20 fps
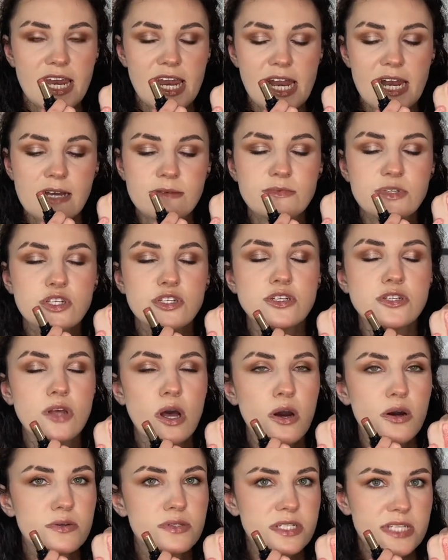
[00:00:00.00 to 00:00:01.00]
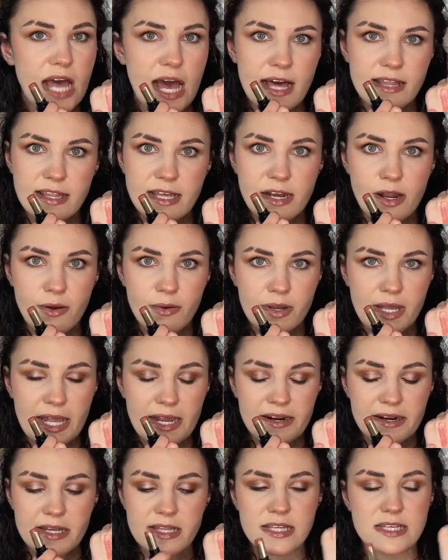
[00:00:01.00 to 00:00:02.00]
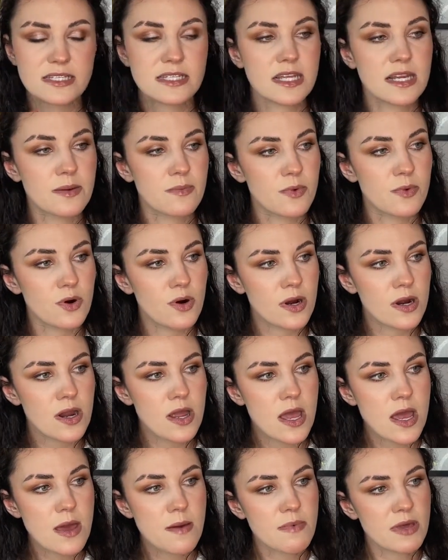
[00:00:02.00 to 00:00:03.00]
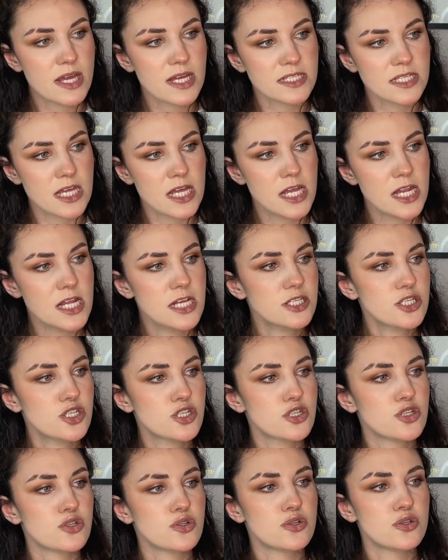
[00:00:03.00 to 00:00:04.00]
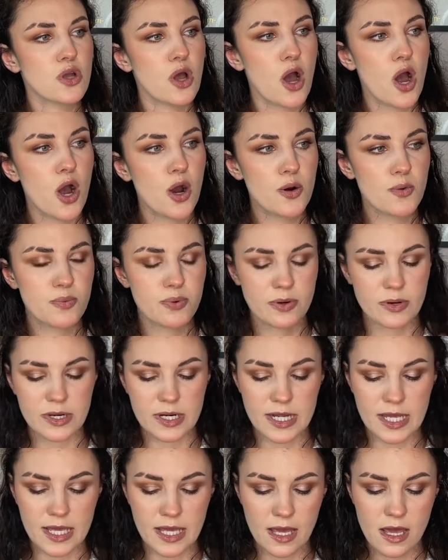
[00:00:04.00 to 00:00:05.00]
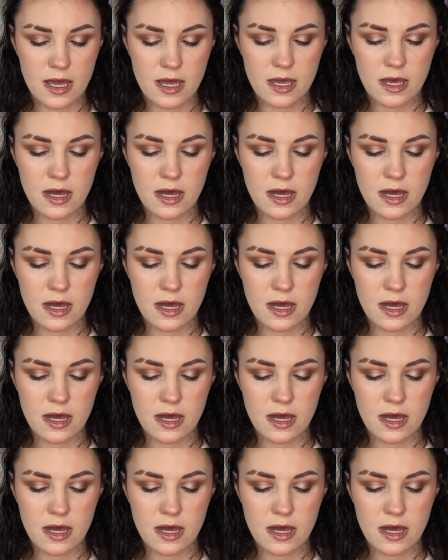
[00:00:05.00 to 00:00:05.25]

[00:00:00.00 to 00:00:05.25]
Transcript: And I'm so sad they don't carry this anymore because it is so pretty.